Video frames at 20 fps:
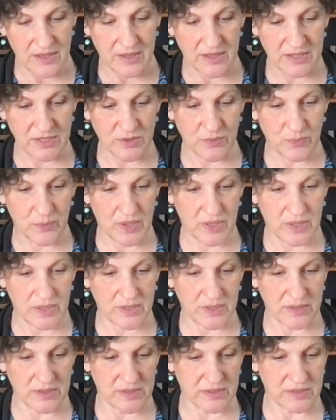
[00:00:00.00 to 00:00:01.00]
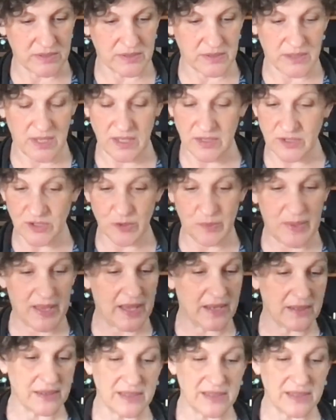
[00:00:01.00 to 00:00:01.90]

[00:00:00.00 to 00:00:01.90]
This one is not so bad.